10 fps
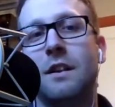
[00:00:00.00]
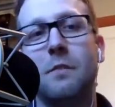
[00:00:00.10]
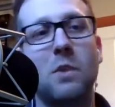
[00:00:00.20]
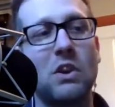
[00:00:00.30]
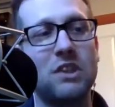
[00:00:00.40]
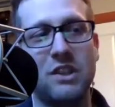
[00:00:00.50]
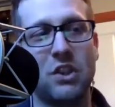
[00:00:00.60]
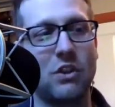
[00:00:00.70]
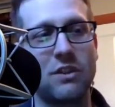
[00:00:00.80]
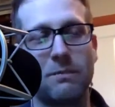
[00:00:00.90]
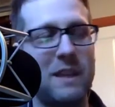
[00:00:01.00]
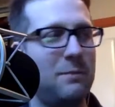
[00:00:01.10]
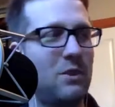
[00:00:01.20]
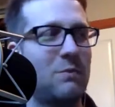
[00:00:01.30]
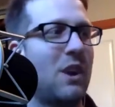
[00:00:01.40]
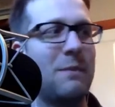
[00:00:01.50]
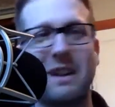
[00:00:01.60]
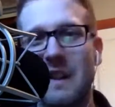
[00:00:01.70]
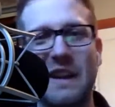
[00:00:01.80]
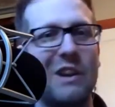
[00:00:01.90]
emerging church people, Brian
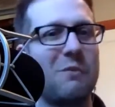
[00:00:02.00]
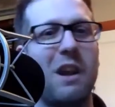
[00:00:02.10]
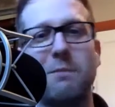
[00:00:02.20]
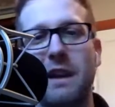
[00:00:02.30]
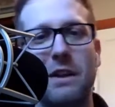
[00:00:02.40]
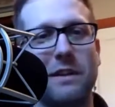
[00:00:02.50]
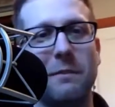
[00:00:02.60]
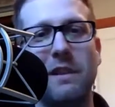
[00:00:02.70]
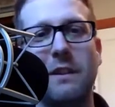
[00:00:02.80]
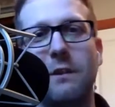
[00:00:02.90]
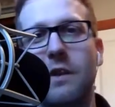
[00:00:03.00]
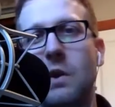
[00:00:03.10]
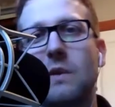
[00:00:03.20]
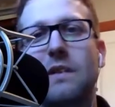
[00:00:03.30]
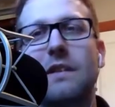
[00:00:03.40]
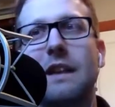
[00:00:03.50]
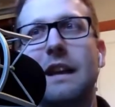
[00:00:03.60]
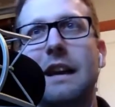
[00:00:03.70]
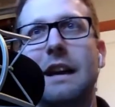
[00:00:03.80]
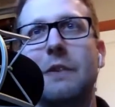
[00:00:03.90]
McLaren, Rob Bell, some of these folks
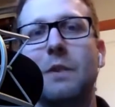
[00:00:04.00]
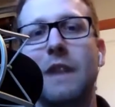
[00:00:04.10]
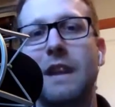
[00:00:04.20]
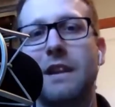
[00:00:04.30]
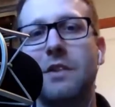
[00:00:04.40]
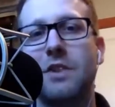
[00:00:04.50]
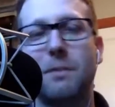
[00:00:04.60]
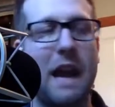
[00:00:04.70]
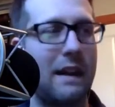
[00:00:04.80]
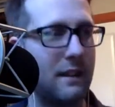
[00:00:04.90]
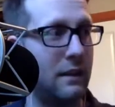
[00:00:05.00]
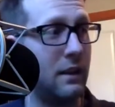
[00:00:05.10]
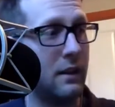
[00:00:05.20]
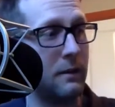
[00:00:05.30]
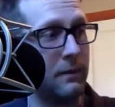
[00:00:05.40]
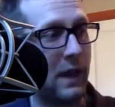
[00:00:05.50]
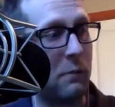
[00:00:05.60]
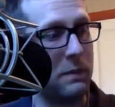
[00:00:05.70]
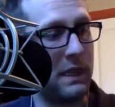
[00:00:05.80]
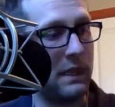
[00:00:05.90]
uh, really had a huge impact and
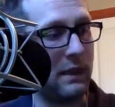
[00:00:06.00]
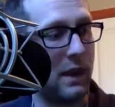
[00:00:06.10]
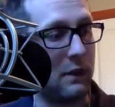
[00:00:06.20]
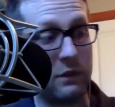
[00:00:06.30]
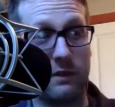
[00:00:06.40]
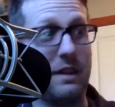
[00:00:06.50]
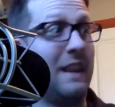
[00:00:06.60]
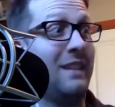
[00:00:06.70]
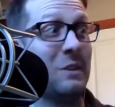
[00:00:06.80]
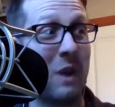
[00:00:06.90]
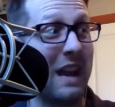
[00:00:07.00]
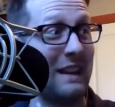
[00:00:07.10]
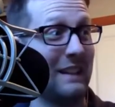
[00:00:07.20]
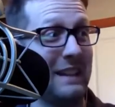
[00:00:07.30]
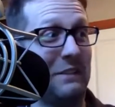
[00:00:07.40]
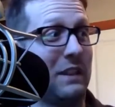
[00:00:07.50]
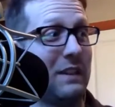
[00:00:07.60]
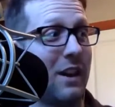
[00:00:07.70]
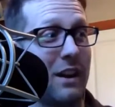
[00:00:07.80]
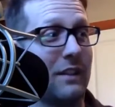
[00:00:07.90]
helped me. Uh, NT Wright,
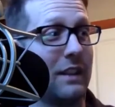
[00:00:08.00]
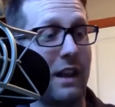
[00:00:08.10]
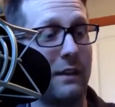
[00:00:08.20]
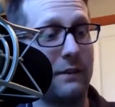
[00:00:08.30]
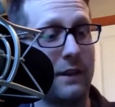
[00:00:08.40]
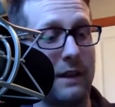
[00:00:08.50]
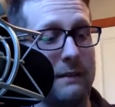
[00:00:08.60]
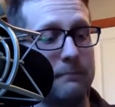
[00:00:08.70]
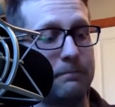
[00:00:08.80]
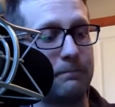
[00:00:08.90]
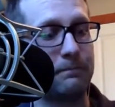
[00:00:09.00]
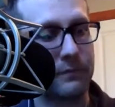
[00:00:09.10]
even oddly enough, um,